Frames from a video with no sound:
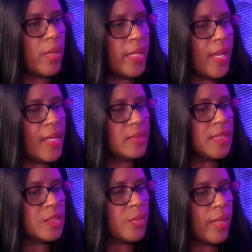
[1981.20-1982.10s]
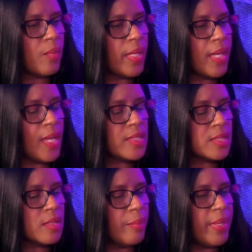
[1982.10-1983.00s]
to ask
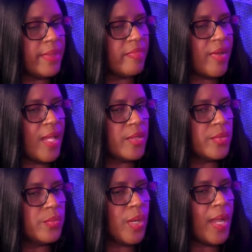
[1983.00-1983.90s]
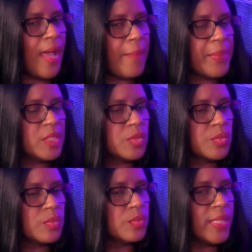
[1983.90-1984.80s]
you about the value. What happens
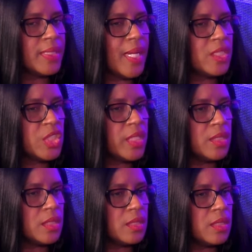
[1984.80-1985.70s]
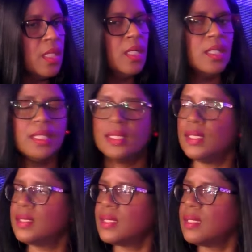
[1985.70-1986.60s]
when that changes?
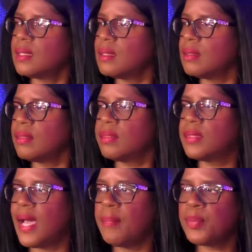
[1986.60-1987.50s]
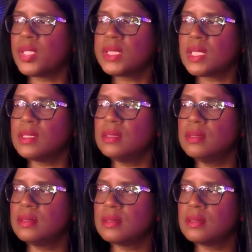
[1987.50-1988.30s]
Is it that person?